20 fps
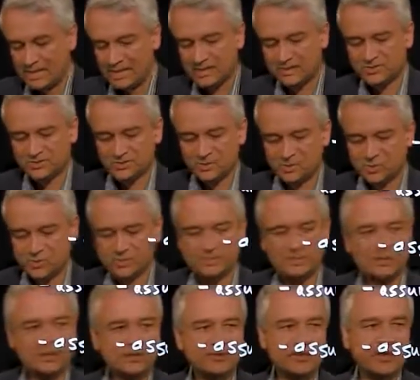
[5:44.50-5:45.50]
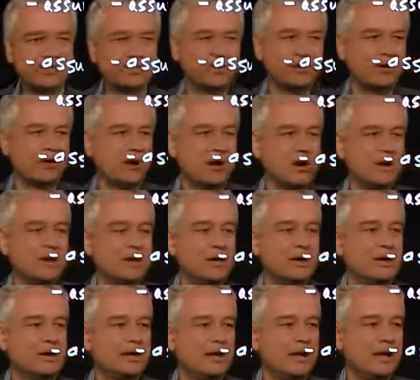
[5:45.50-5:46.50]
he assumed that there are
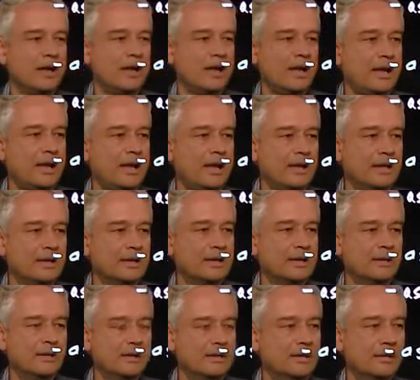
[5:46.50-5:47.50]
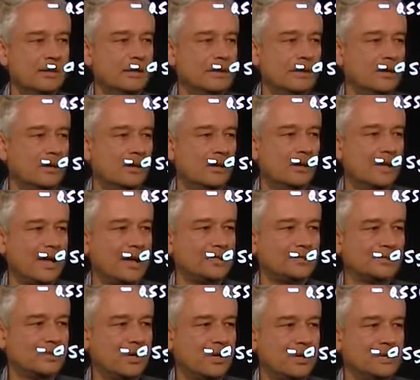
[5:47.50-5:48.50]
n
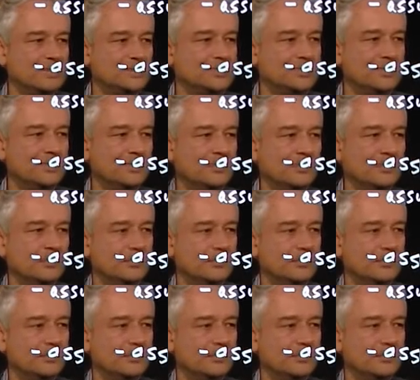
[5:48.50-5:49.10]
electrons